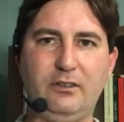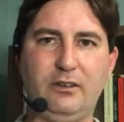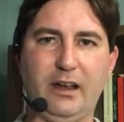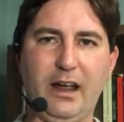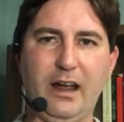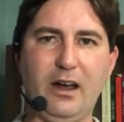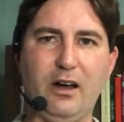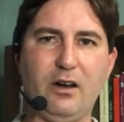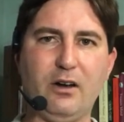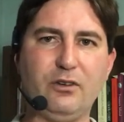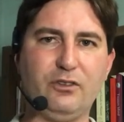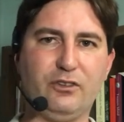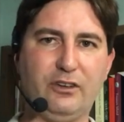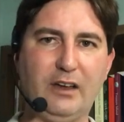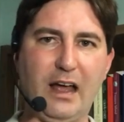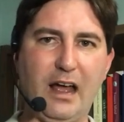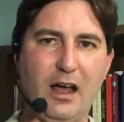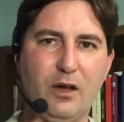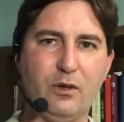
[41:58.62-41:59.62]
tear
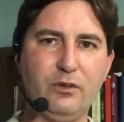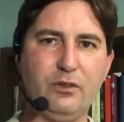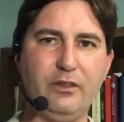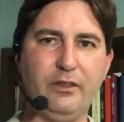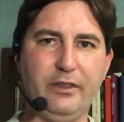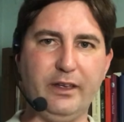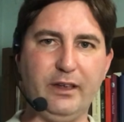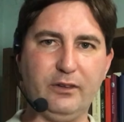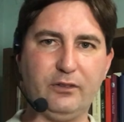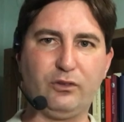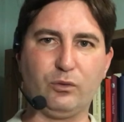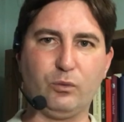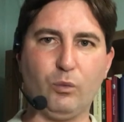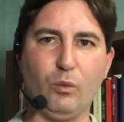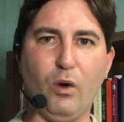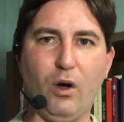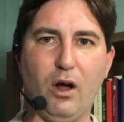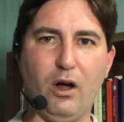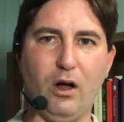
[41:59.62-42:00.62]
down
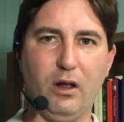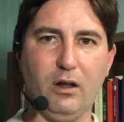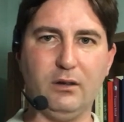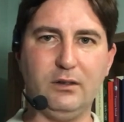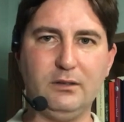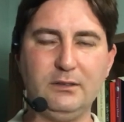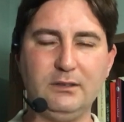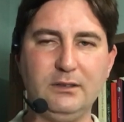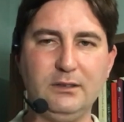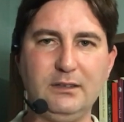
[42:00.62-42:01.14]
this wall.